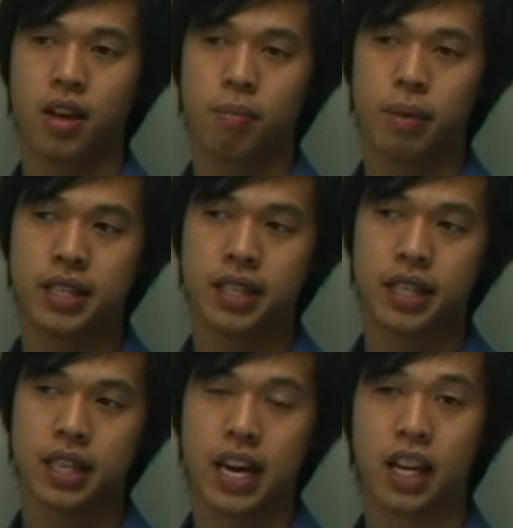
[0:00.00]

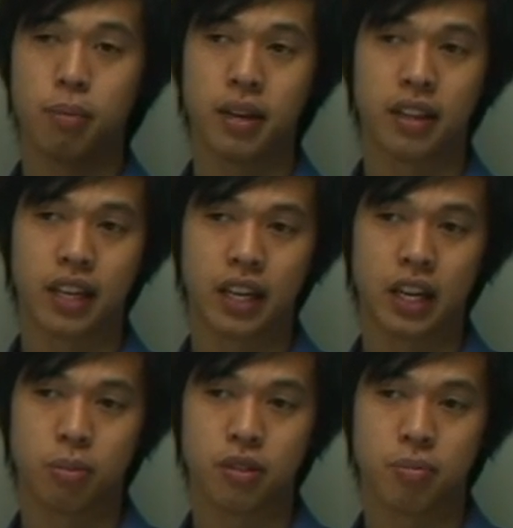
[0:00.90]
basically the element that
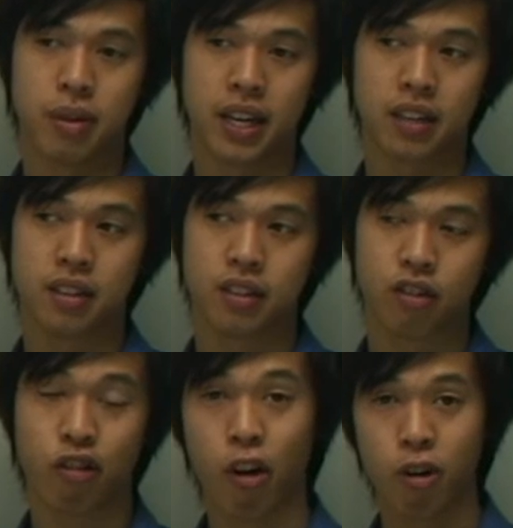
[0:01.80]
helps to make
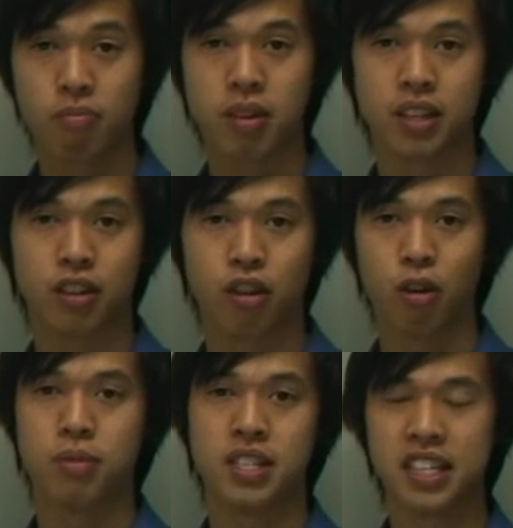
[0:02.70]
chrome and
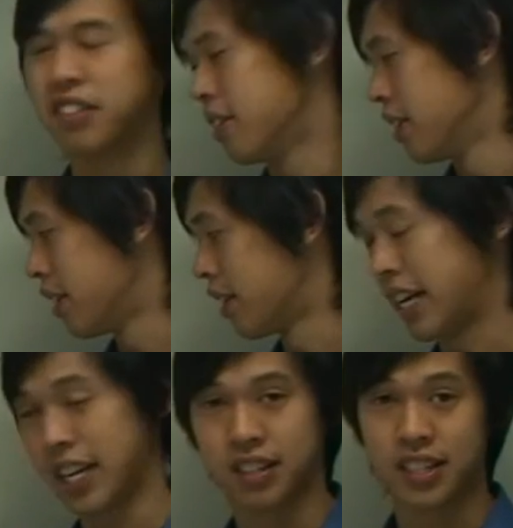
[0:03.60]
chrome steel
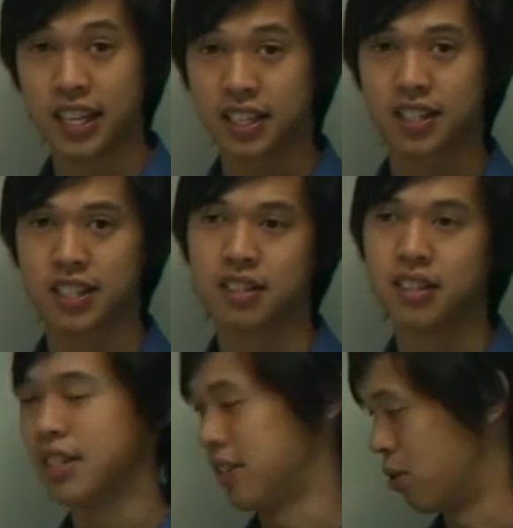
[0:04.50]
and stainless steel,
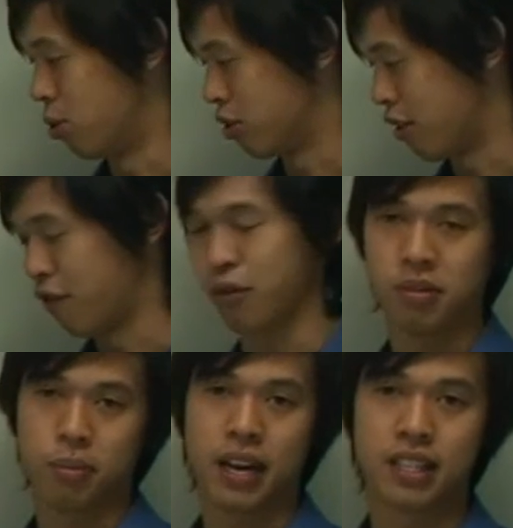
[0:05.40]
also forms
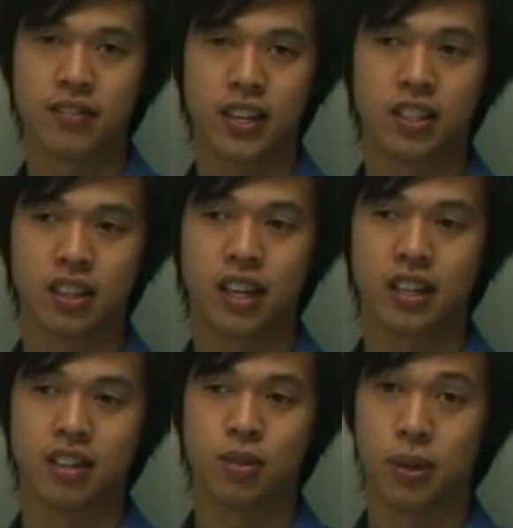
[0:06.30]
a passivation layer
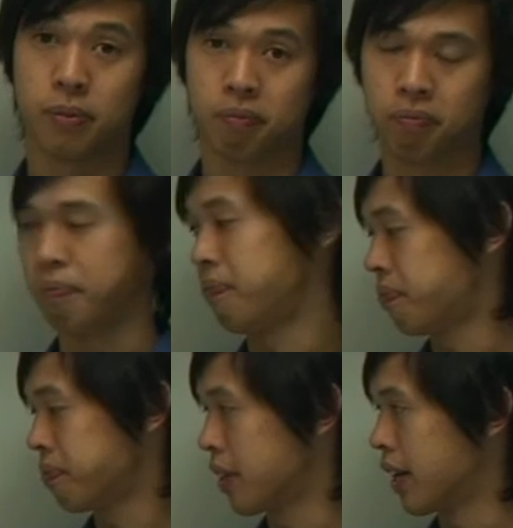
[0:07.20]
as well.
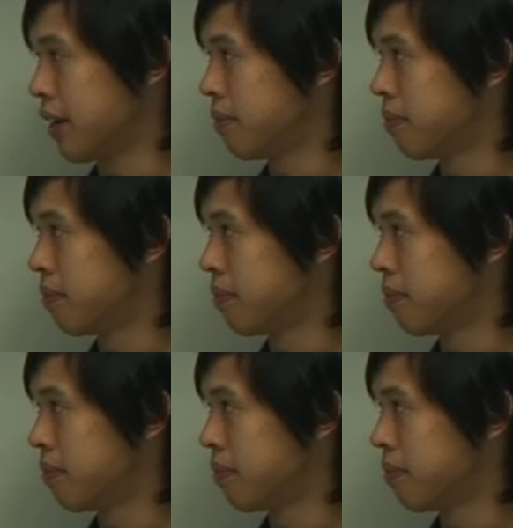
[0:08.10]
Okay?